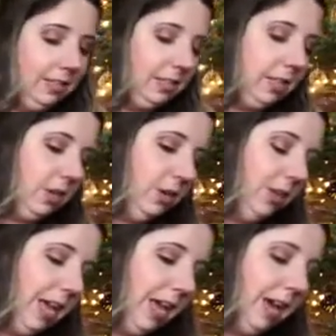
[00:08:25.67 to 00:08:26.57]
So
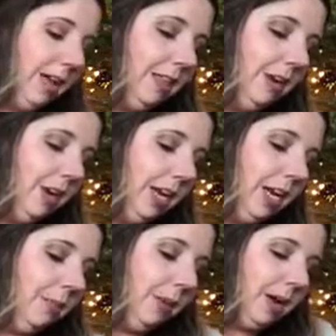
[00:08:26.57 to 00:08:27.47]
they're
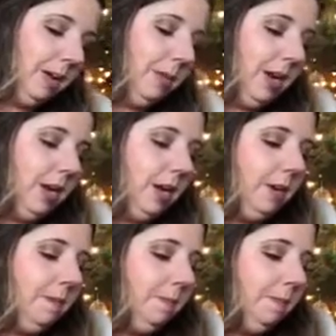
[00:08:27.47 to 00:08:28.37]
getting a body
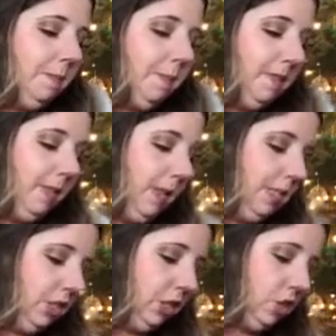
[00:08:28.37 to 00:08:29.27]
butter,
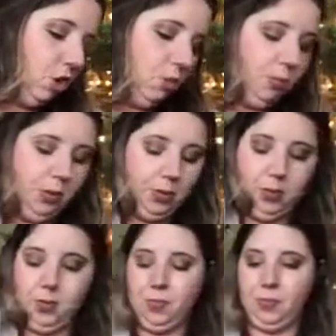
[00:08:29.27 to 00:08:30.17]
a soap,
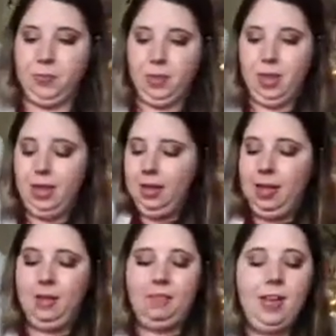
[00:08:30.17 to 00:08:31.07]

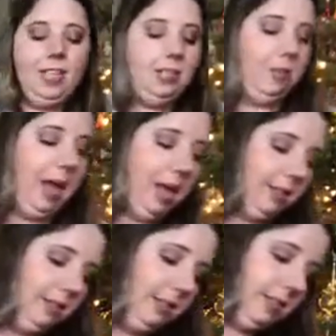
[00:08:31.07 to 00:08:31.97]
a face
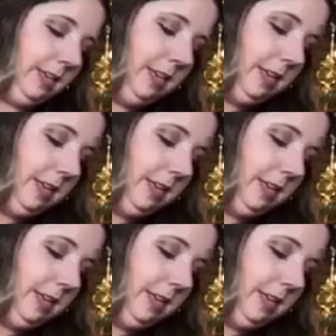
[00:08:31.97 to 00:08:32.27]
mask,